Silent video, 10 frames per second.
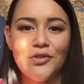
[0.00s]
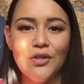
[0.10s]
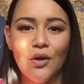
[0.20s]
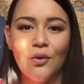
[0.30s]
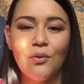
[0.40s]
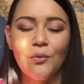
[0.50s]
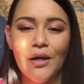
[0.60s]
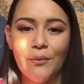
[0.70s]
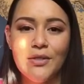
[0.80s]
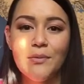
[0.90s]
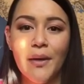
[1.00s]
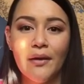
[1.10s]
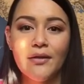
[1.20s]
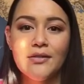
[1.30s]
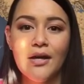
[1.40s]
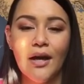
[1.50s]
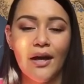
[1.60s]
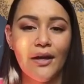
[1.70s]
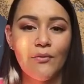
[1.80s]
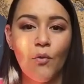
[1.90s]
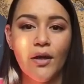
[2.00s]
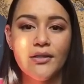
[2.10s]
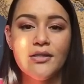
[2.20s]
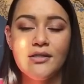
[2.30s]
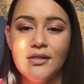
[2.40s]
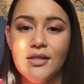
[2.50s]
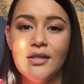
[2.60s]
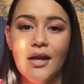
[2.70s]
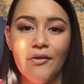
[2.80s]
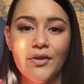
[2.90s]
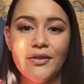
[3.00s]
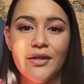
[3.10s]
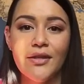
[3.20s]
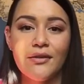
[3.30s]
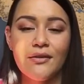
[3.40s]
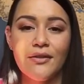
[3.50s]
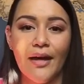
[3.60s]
So when I went to Paris, I wanted to see everything